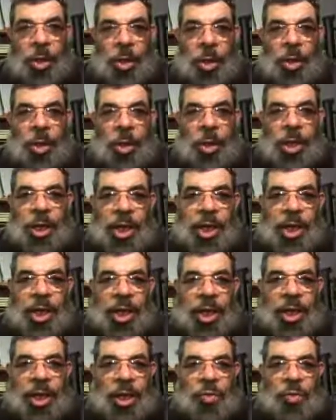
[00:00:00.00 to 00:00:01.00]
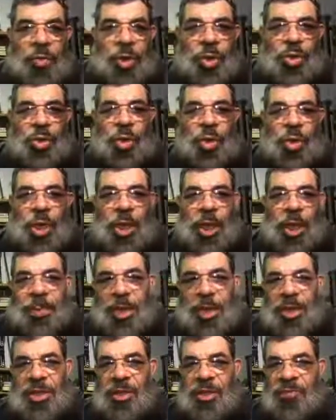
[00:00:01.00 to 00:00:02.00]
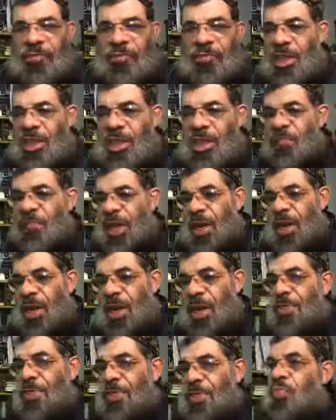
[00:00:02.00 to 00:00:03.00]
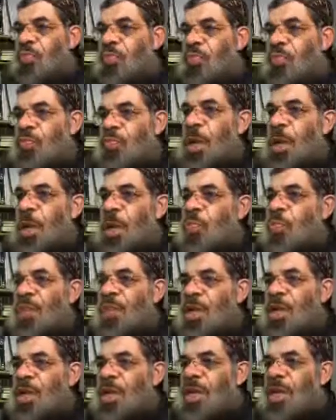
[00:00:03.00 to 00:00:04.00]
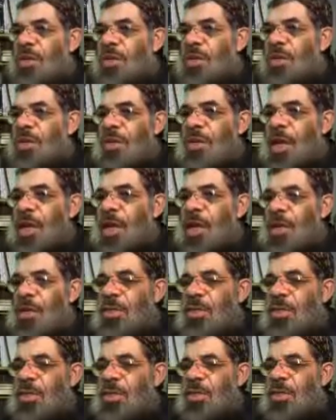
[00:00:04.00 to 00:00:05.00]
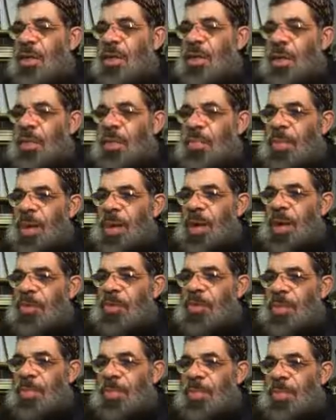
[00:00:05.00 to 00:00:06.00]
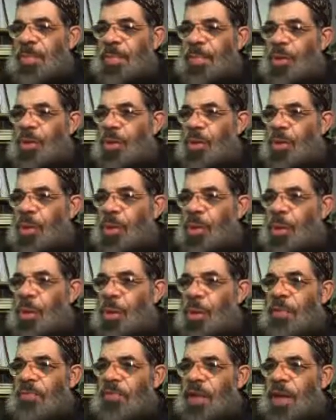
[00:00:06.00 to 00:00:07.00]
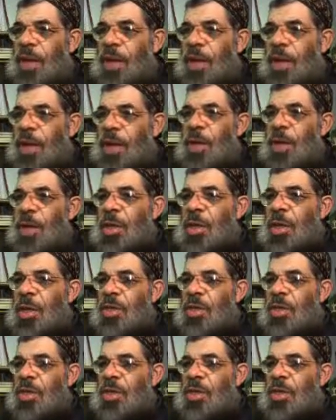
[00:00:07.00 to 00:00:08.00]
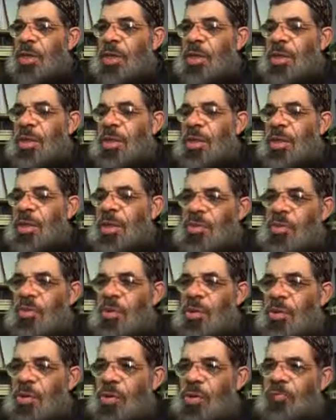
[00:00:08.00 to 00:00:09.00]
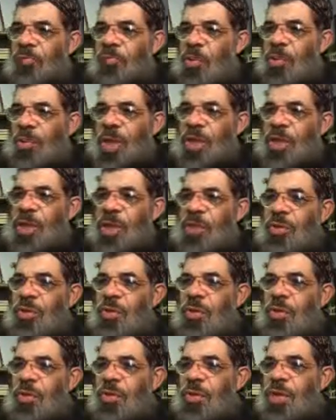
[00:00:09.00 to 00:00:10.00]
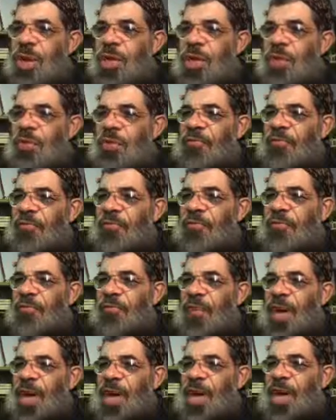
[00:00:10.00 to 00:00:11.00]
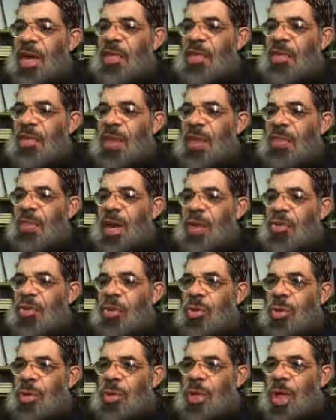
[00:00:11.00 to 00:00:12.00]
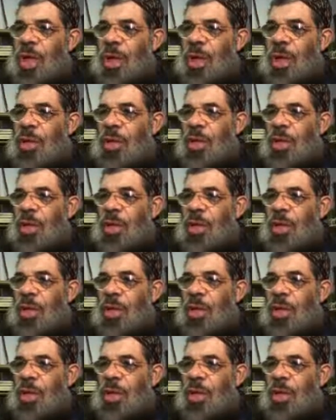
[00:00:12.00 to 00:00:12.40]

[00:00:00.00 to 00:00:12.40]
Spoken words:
Okay, again we're talking about the face veil. And we said that the scholars, may Allah send mercy on all of them, they have difference of opinions concerning face veil. Is it a must or not?